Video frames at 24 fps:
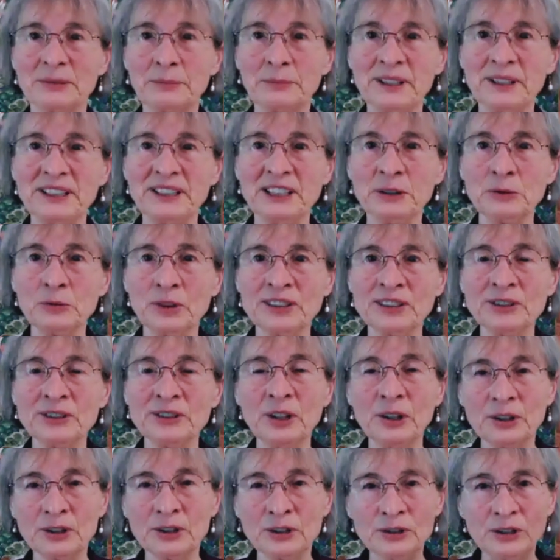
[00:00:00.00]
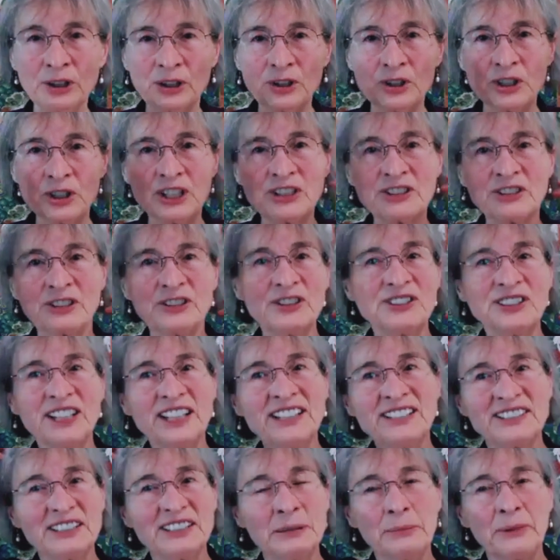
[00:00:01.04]
but it was not just a
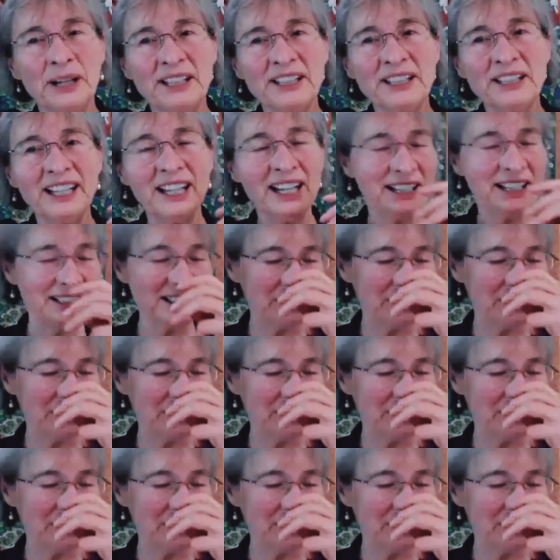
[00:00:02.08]
sense in my head,